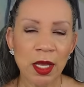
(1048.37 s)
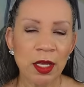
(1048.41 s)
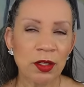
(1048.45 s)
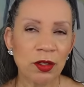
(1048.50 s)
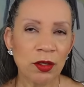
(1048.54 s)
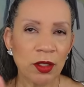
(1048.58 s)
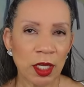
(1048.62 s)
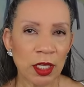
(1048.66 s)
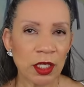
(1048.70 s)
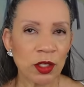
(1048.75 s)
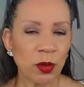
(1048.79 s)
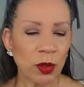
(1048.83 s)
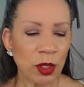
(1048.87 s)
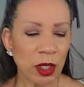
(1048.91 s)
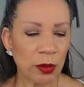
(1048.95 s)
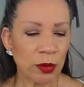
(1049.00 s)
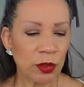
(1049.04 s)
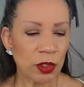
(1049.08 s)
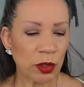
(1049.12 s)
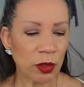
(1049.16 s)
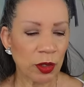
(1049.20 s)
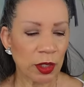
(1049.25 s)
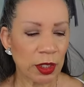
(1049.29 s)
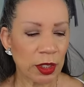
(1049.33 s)
So that's what
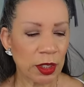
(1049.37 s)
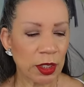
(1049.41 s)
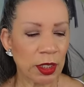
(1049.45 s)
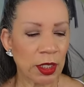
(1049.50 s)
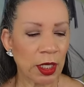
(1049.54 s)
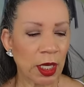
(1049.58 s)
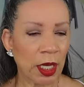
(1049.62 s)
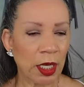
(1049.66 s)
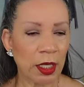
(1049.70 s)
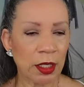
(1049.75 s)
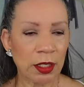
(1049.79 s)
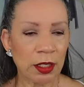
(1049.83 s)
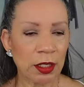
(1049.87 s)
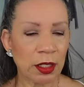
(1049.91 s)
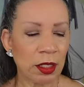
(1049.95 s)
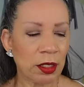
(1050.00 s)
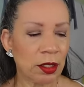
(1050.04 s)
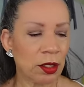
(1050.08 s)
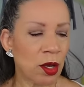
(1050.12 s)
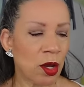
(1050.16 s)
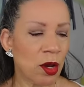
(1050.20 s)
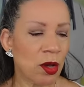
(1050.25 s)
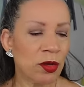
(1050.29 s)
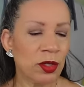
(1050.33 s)
I'm doing today. It's
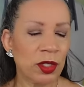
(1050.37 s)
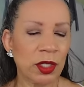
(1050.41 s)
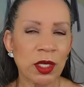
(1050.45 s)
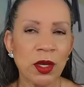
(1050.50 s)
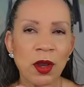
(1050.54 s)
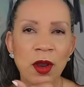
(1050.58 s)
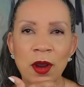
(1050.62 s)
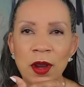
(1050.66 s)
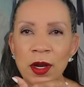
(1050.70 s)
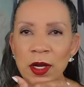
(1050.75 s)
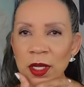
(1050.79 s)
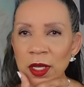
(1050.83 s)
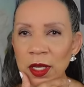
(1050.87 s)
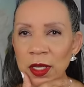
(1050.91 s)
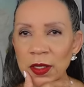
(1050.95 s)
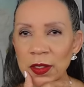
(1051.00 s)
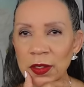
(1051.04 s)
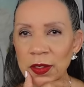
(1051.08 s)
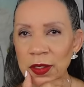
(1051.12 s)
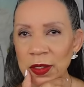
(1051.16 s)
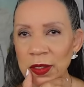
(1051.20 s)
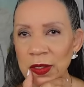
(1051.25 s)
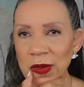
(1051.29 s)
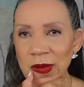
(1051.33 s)
just cozy
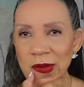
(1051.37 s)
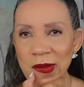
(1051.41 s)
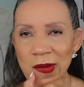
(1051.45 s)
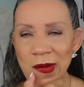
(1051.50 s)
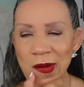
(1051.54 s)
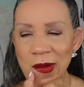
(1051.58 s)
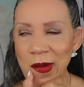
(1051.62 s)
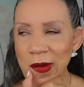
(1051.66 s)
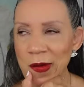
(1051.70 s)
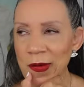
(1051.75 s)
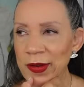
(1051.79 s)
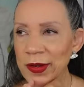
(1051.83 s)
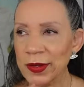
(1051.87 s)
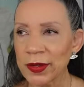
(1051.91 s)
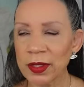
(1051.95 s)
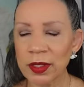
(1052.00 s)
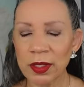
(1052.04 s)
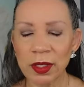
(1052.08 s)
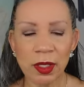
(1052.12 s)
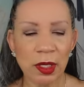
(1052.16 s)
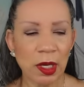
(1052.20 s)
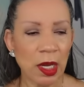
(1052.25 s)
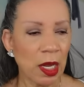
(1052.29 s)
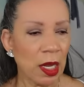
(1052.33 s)
cardigans, you know,
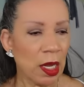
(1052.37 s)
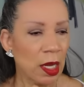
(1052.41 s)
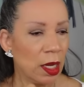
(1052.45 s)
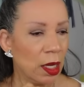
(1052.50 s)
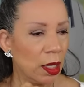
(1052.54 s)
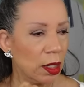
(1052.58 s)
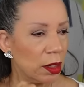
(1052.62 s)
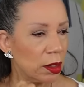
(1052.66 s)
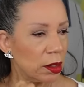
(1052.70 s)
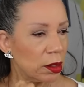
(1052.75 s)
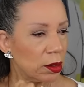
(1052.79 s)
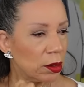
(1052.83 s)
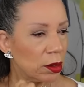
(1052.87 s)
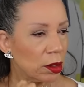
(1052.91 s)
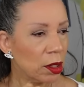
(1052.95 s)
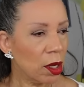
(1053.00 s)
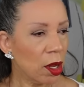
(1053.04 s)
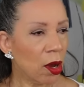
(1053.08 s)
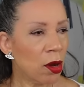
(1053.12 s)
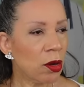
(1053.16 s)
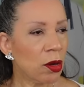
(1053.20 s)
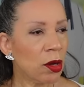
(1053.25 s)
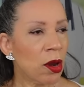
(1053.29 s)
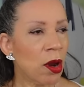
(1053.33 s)
just your
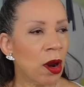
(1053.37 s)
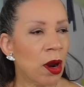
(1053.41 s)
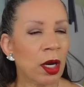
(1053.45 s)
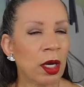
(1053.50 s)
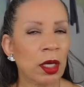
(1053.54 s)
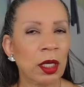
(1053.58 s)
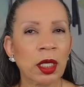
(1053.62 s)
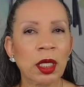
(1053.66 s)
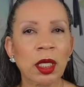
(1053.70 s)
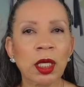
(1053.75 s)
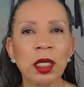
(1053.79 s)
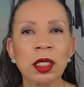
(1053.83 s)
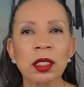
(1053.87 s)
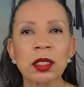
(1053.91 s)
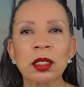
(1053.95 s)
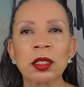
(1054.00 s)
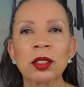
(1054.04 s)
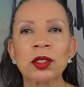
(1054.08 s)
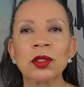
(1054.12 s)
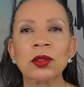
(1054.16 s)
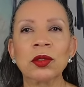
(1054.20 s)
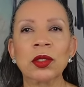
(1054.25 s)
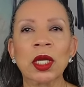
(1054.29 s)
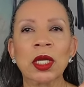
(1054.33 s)
long cardigans
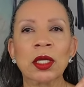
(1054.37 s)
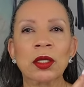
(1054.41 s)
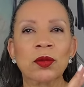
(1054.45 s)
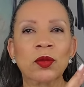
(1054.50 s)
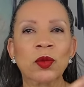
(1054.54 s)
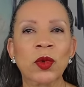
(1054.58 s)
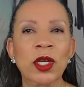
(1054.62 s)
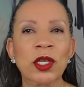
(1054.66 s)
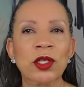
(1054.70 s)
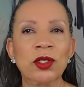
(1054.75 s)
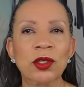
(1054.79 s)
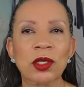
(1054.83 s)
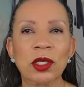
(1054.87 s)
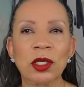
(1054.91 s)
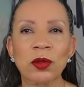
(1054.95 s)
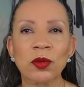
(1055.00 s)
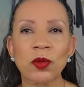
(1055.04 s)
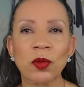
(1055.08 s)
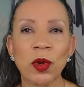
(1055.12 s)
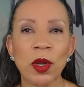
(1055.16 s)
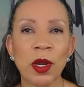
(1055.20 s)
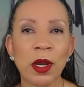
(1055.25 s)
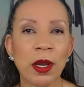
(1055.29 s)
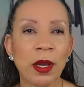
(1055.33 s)
that you ways you
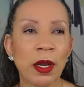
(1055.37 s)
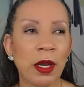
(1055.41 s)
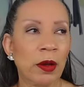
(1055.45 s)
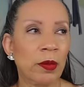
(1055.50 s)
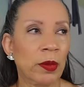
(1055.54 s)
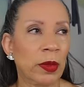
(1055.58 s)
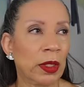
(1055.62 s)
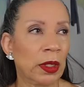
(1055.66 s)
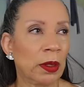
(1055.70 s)
can worm.